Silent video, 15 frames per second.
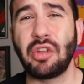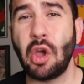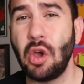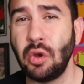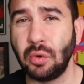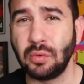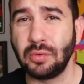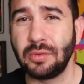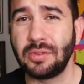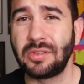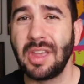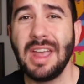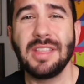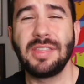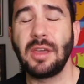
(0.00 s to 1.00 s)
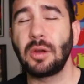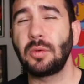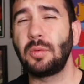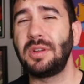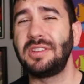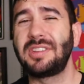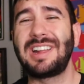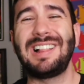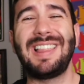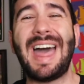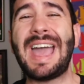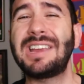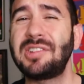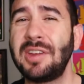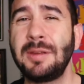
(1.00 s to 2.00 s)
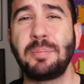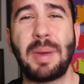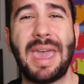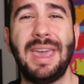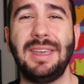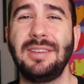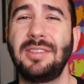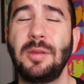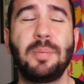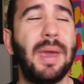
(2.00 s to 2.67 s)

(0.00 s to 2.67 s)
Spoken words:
tones. There was clashing pace. The